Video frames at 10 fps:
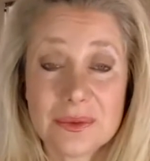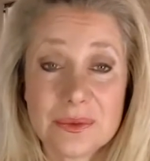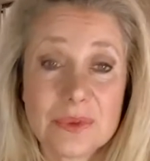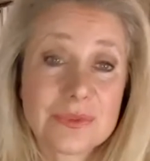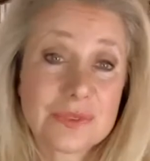
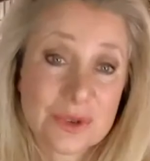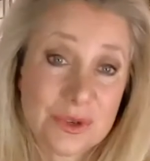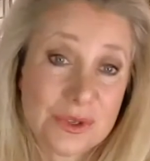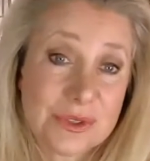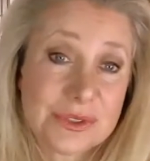
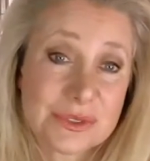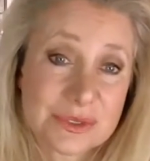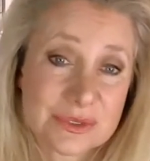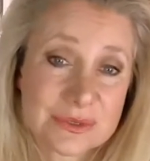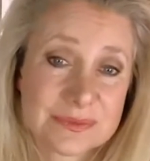referrals,